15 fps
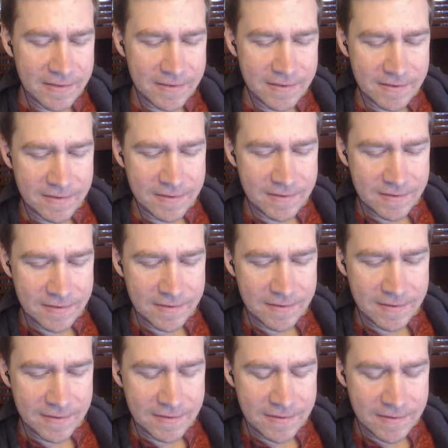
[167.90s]

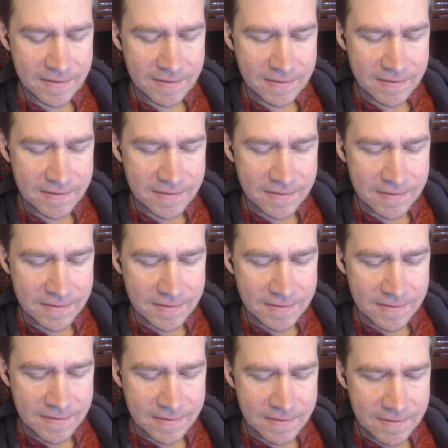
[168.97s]

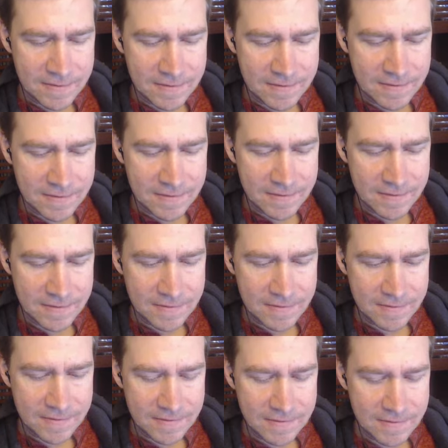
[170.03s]

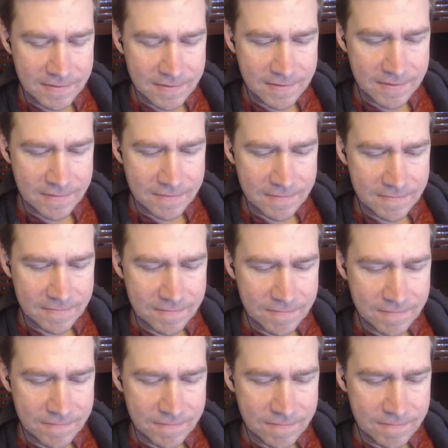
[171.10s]

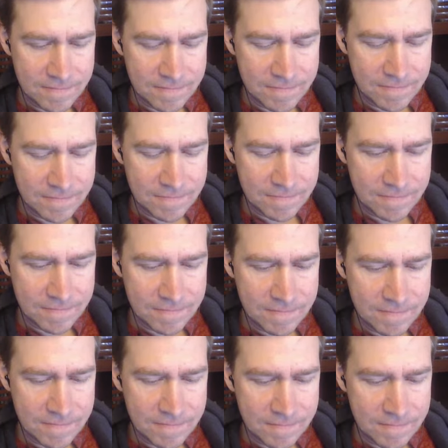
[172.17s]

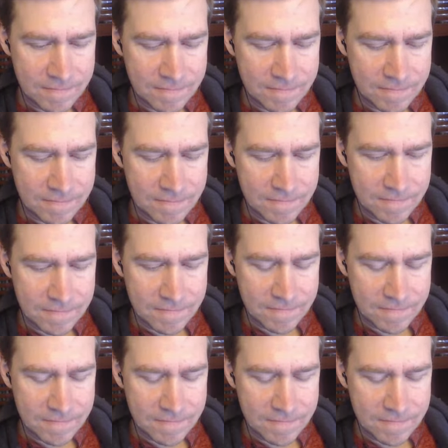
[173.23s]
No one is speaking in this clip.